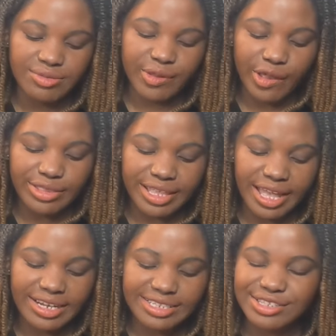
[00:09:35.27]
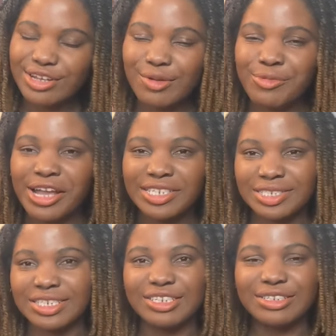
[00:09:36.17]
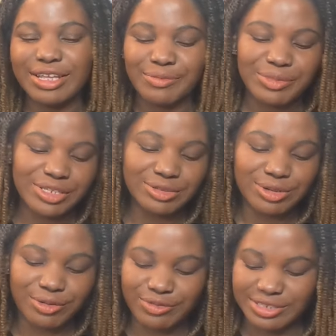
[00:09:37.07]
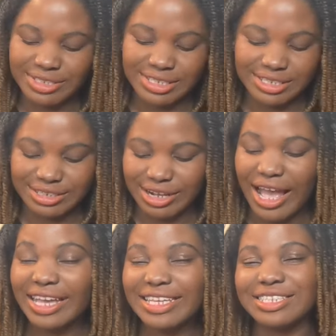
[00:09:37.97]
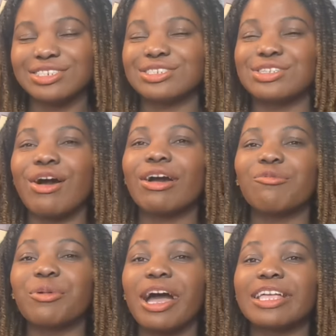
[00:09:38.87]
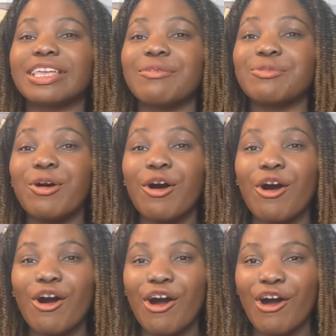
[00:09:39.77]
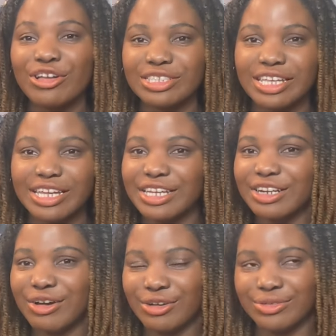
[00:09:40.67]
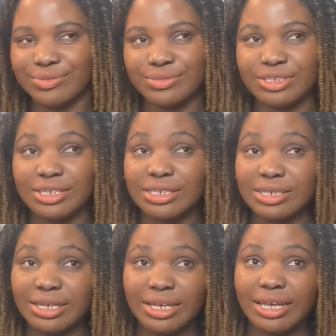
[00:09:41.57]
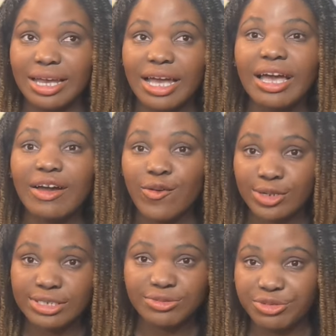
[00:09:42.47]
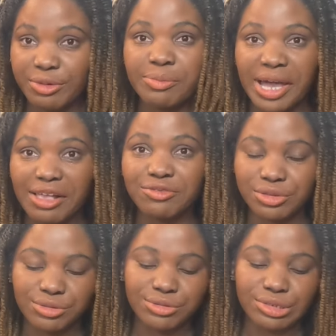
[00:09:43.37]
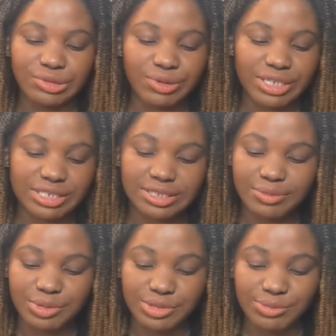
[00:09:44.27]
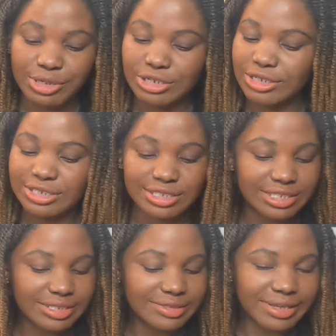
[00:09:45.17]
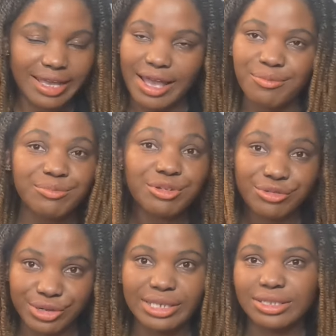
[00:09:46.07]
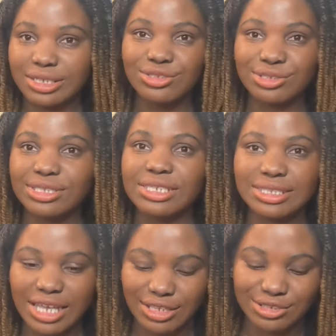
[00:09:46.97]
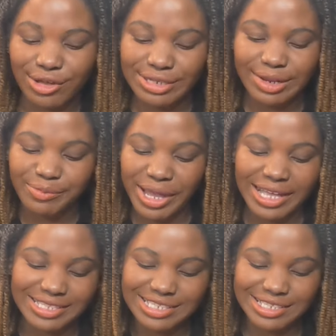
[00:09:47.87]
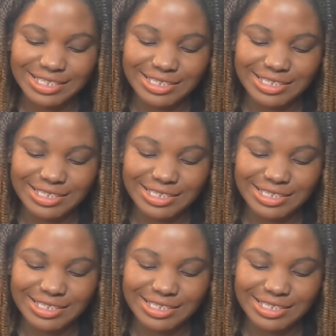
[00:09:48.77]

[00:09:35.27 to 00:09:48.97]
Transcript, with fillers: Now, now let's talk about Sieun and Minwoo conversation. I can just talk about them all day long. Ah, I already felt bad for you gonna watch this episode because I'm going into detail talking about this